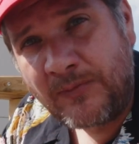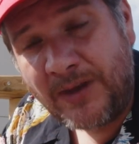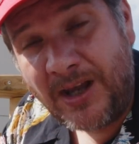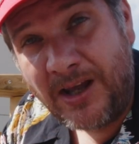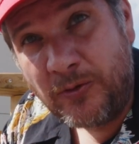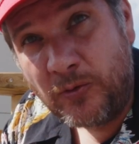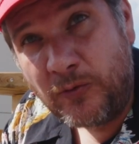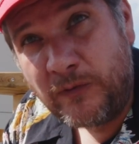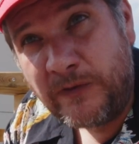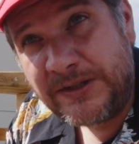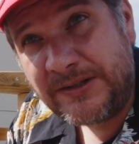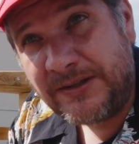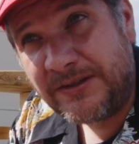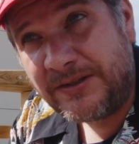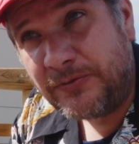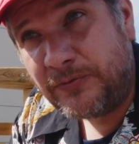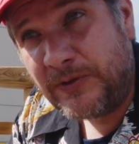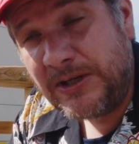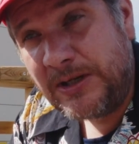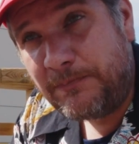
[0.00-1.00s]
And Halv's is
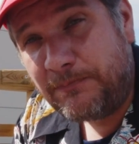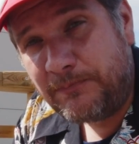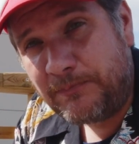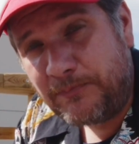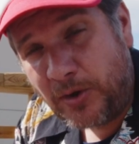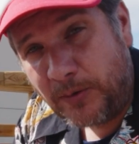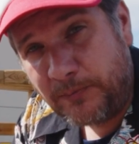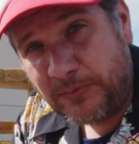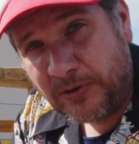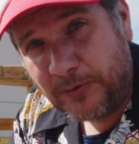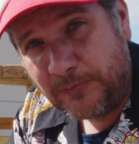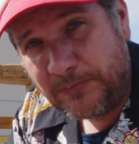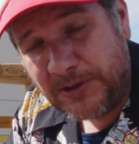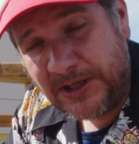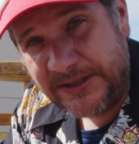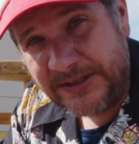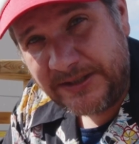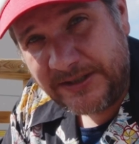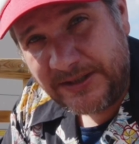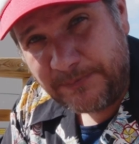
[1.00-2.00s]
a really popular
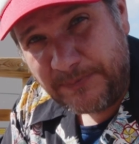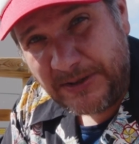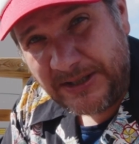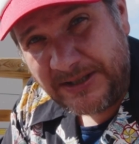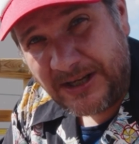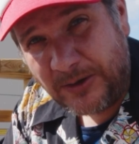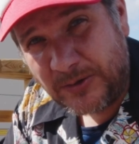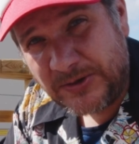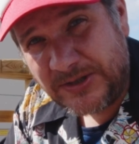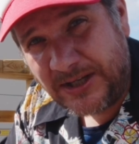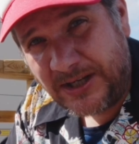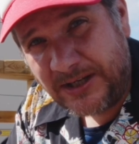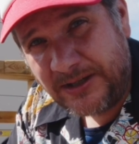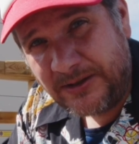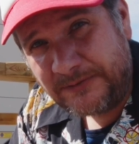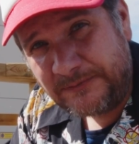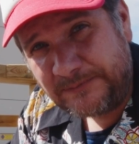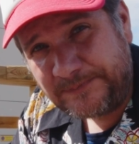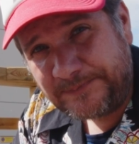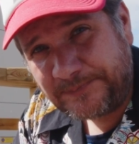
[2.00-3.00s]
place. It's a bit
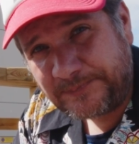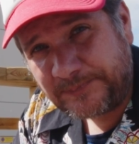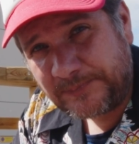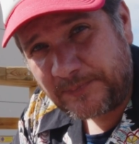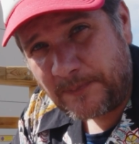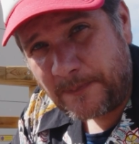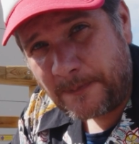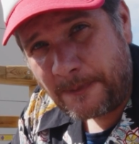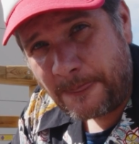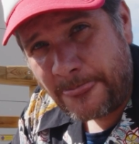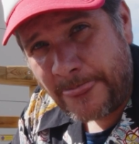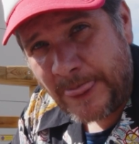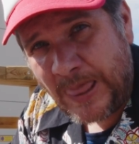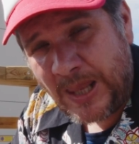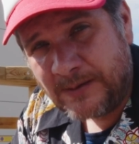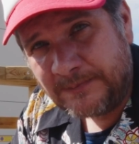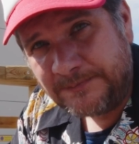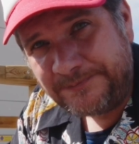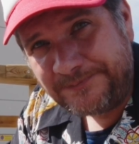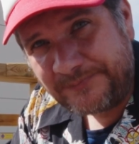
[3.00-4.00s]
outside.
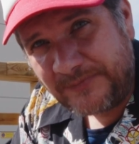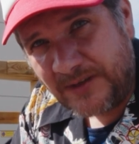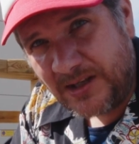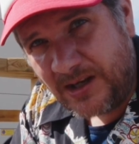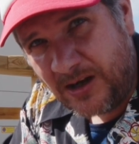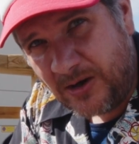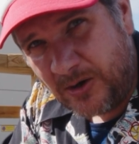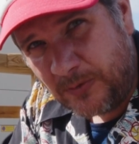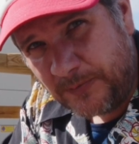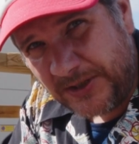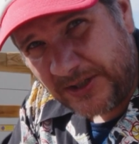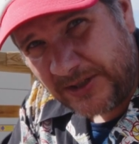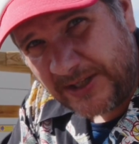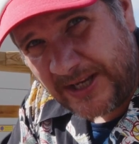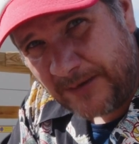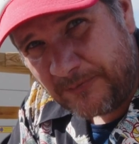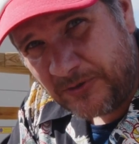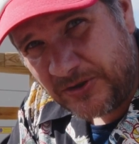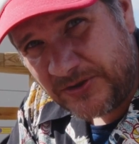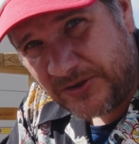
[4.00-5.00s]
I hope the
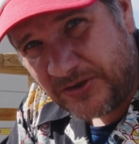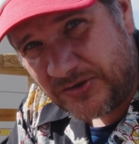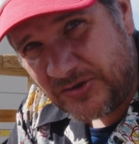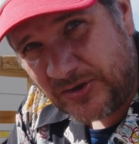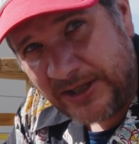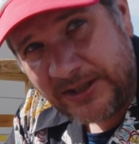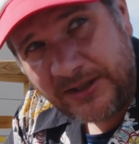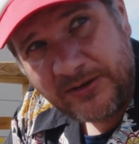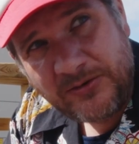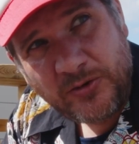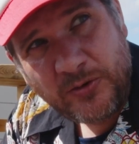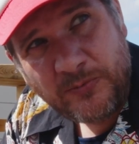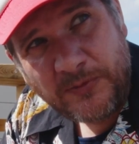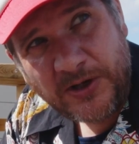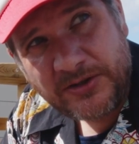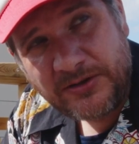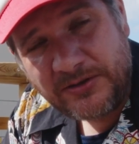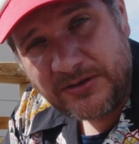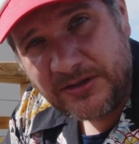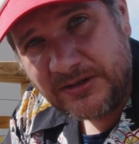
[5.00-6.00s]
camera's not shaking too
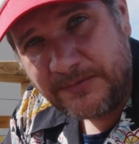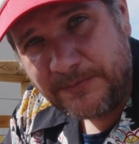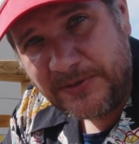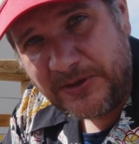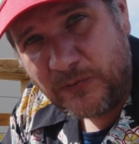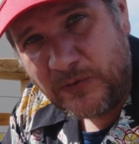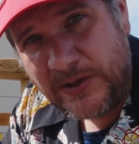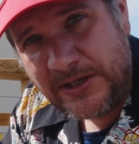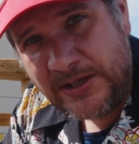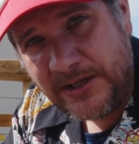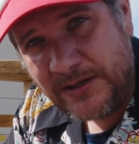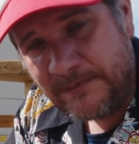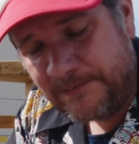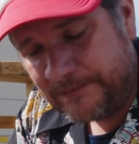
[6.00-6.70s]
much because it's a bit windy.